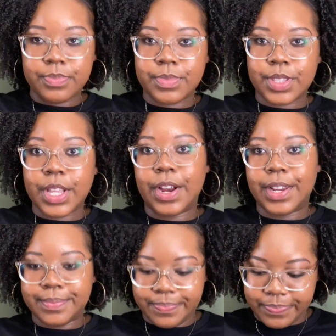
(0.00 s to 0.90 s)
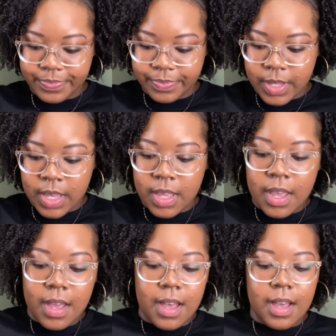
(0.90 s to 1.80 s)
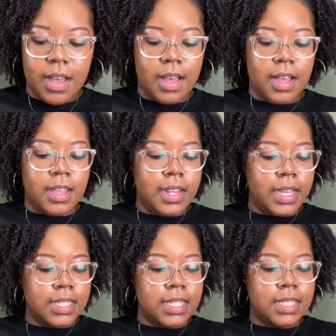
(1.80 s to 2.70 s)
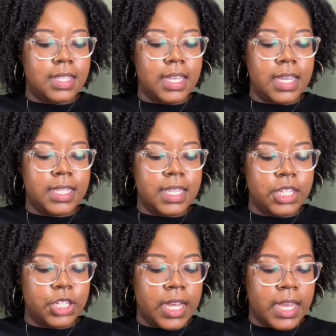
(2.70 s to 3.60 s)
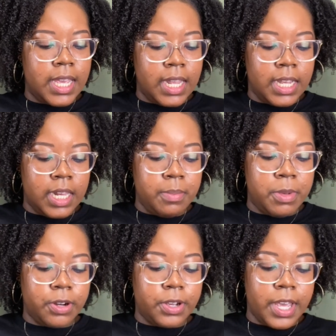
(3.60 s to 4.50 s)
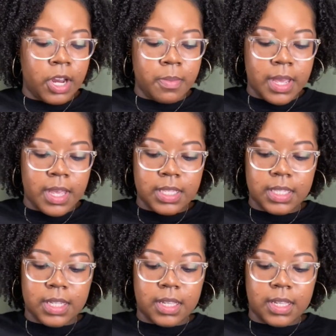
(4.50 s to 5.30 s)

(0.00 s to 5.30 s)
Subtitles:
Sorry. Next is the TGIN Honey Miracle Hair Mask.